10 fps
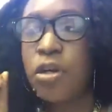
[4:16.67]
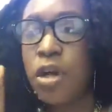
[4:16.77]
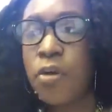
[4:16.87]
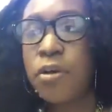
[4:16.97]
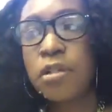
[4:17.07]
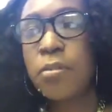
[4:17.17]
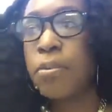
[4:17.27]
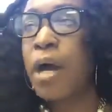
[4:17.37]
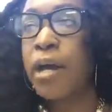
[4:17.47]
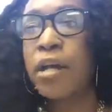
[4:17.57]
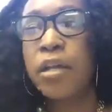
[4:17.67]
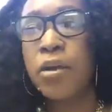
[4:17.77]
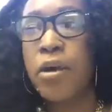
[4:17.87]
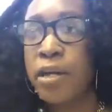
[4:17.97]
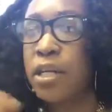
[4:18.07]
can go into the blog and
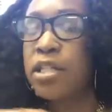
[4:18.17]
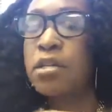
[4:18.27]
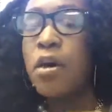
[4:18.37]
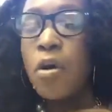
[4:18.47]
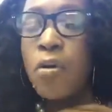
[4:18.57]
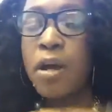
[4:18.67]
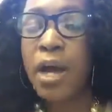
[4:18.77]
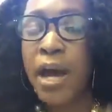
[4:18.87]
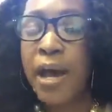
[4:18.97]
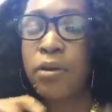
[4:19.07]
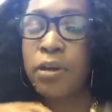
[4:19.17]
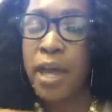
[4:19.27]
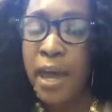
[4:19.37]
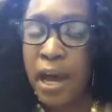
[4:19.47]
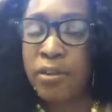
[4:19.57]
click on it. It's a whole guide on
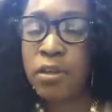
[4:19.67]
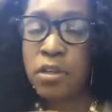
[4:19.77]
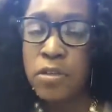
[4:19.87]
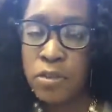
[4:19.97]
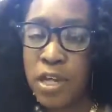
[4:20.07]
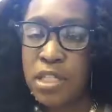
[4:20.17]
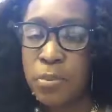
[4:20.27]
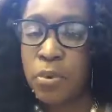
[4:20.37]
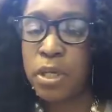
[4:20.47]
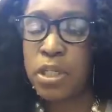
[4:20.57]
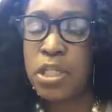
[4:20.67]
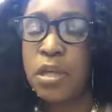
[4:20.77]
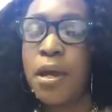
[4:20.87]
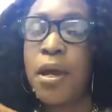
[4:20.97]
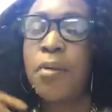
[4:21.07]
how you can use Facebook
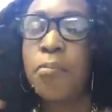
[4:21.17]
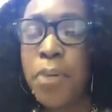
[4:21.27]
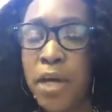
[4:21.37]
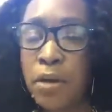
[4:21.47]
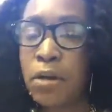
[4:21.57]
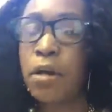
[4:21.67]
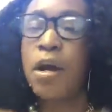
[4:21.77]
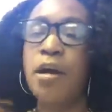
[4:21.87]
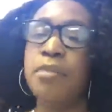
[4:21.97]
to better